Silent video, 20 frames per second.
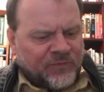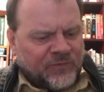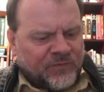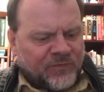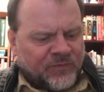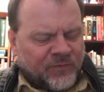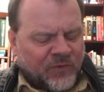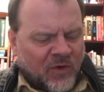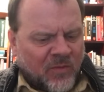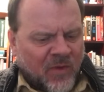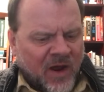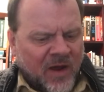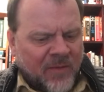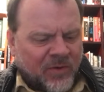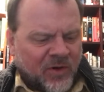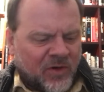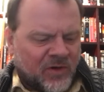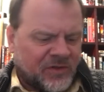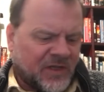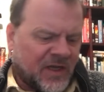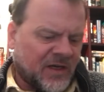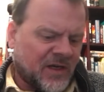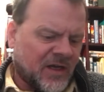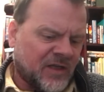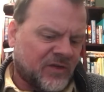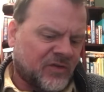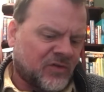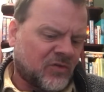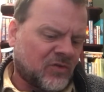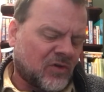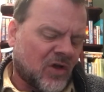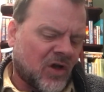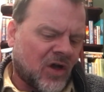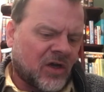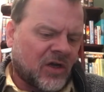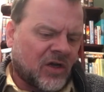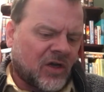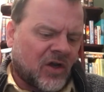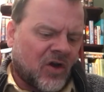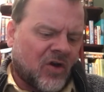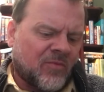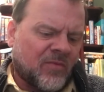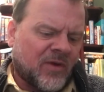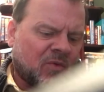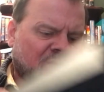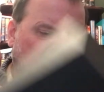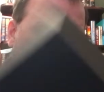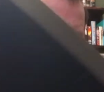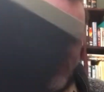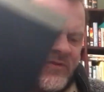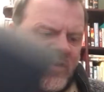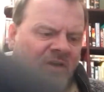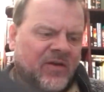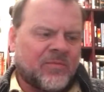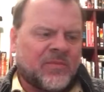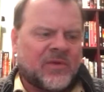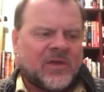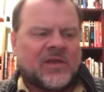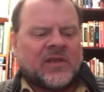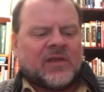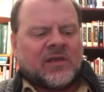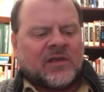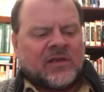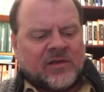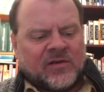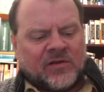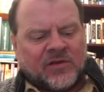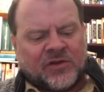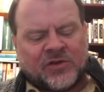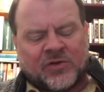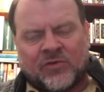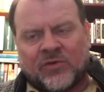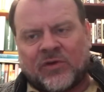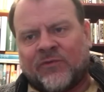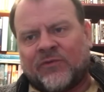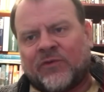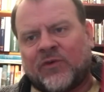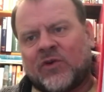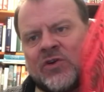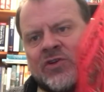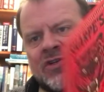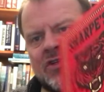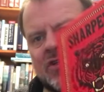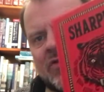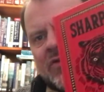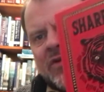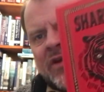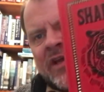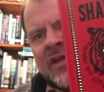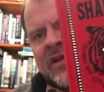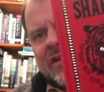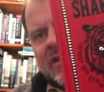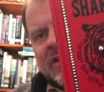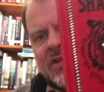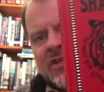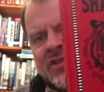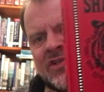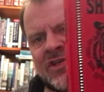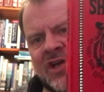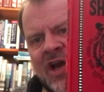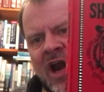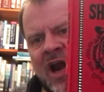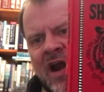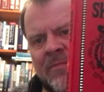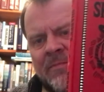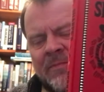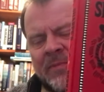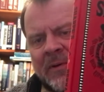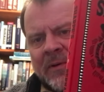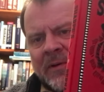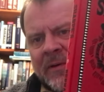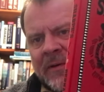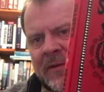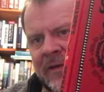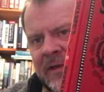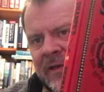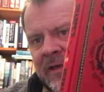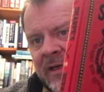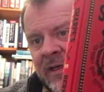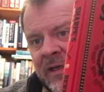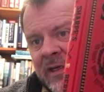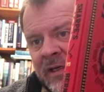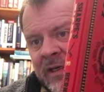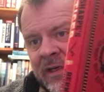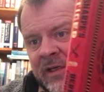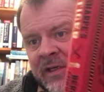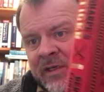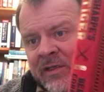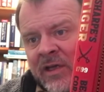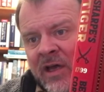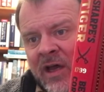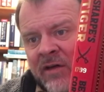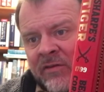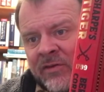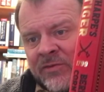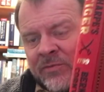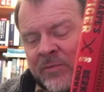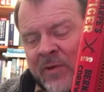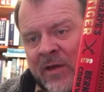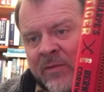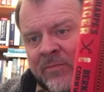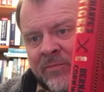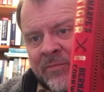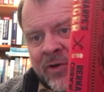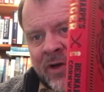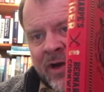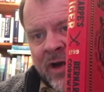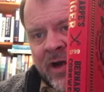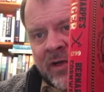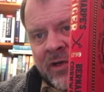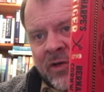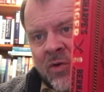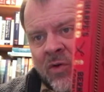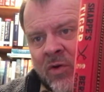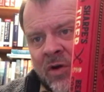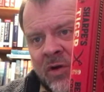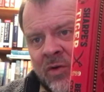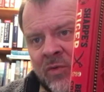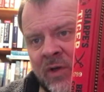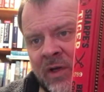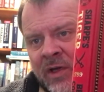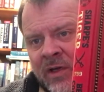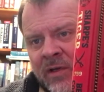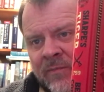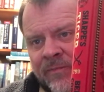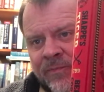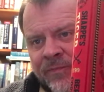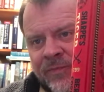For my birthday not too long ago, my wife got me the first three of the Sharp novels by Bernard Cornwell.